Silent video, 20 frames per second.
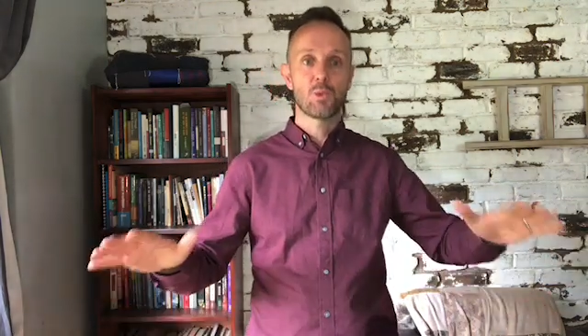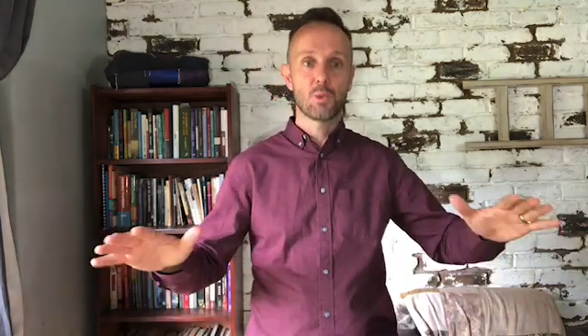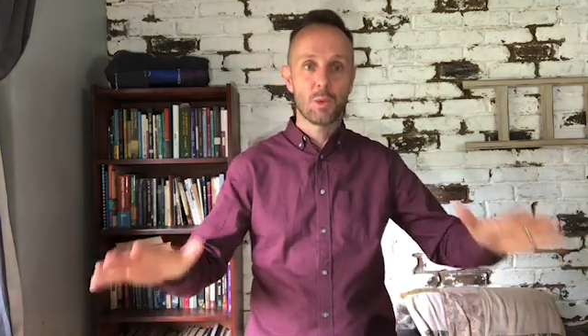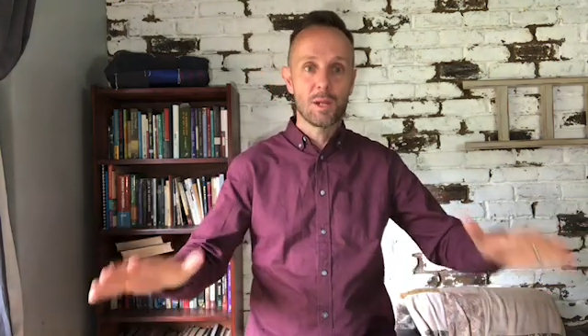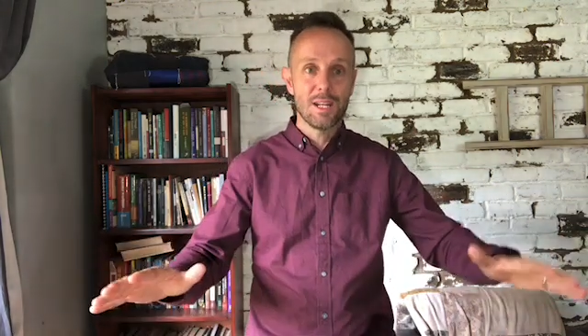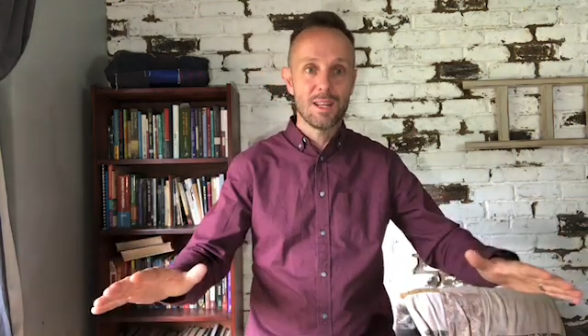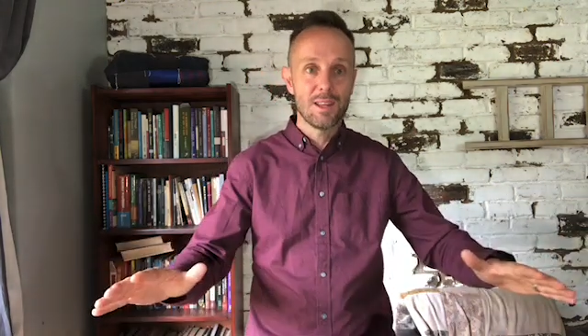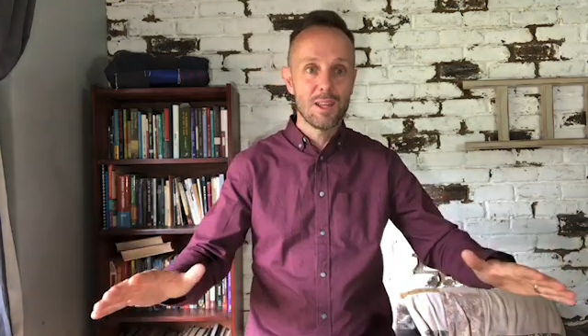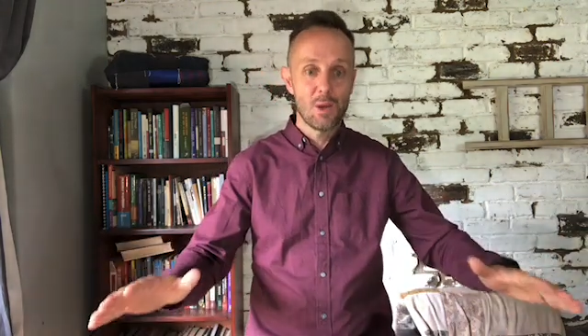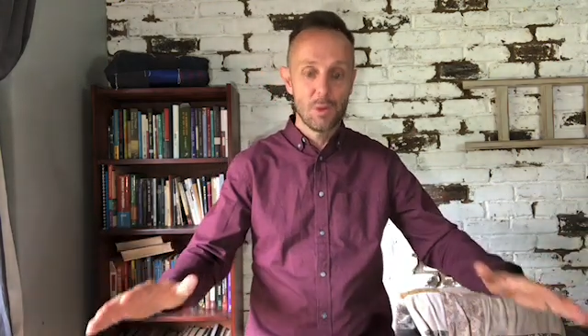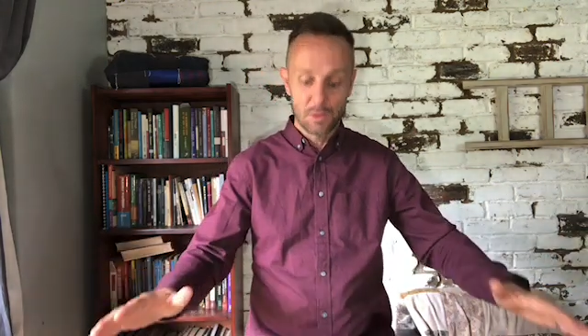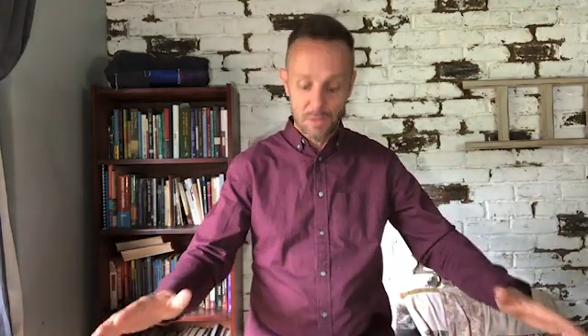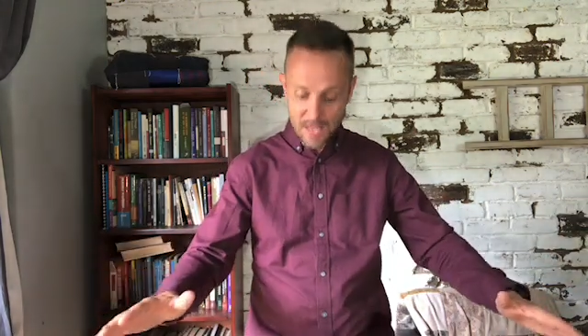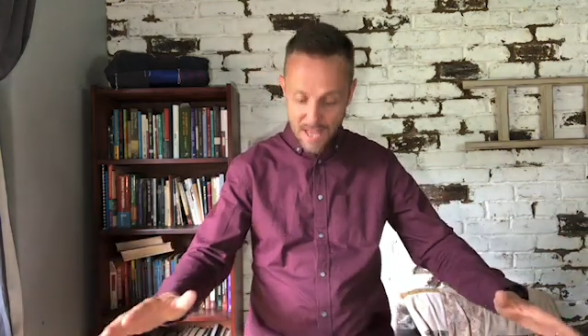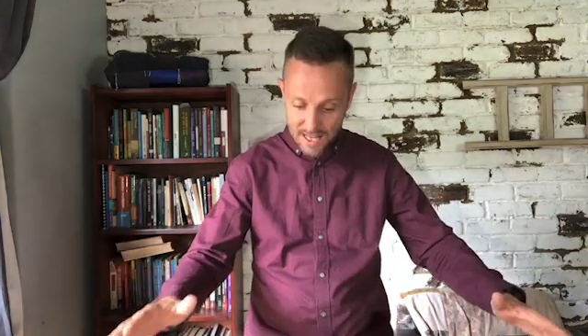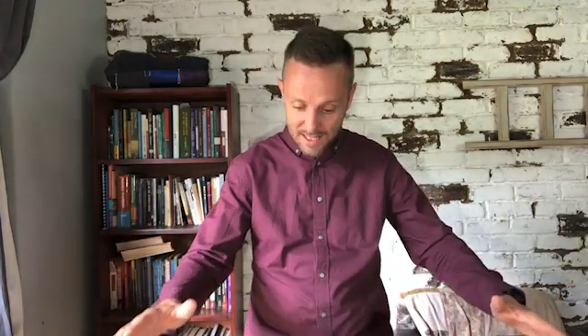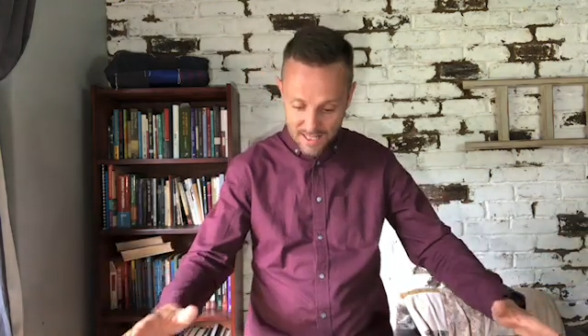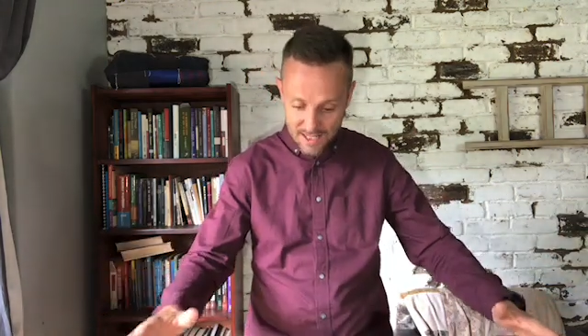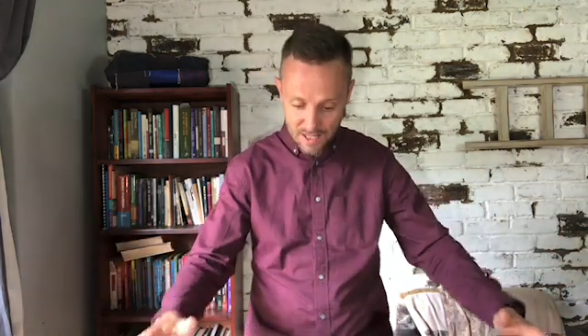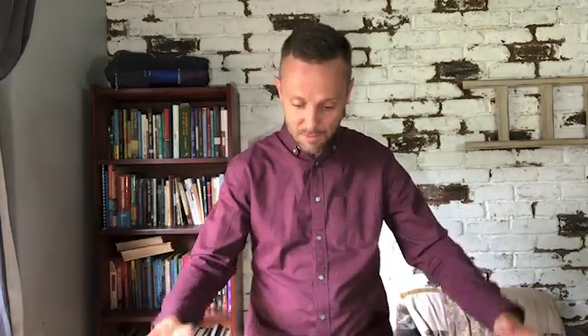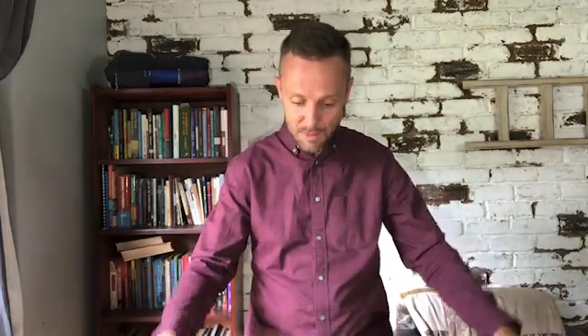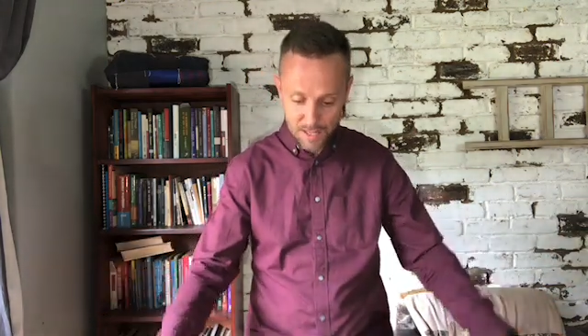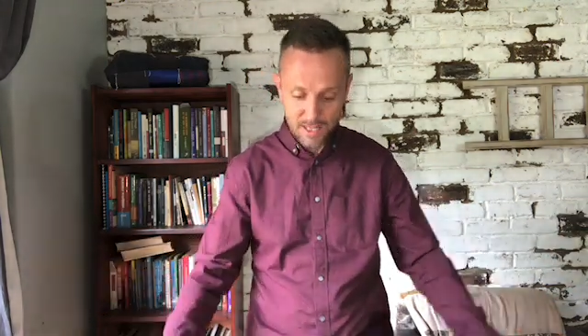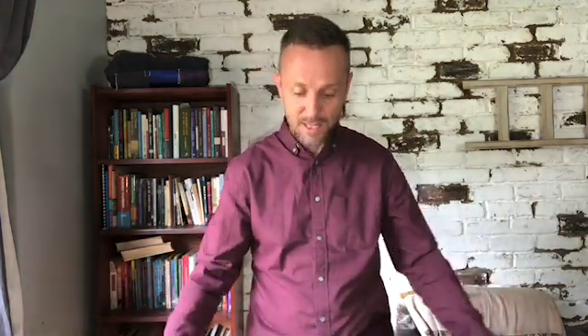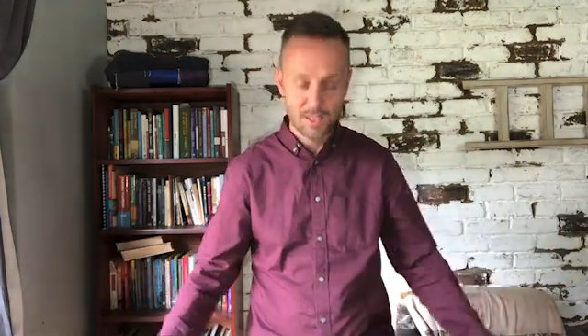reading the Old Testament,